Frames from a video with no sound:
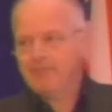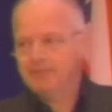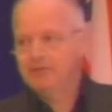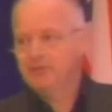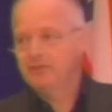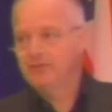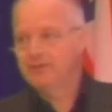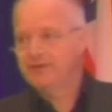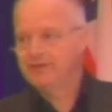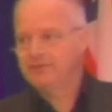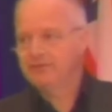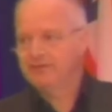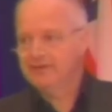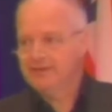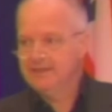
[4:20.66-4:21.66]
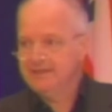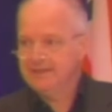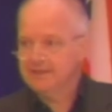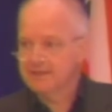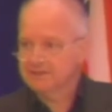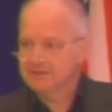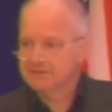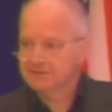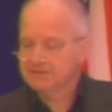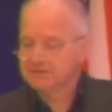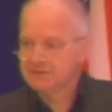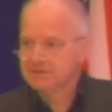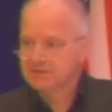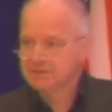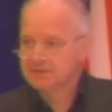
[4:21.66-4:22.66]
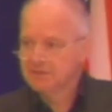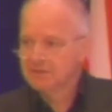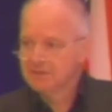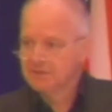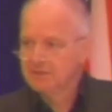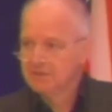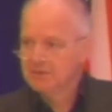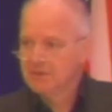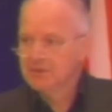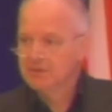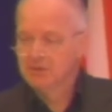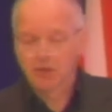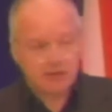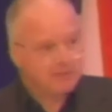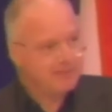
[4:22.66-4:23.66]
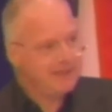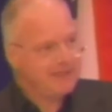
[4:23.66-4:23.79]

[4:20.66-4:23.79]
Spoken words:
up to 15 years. Not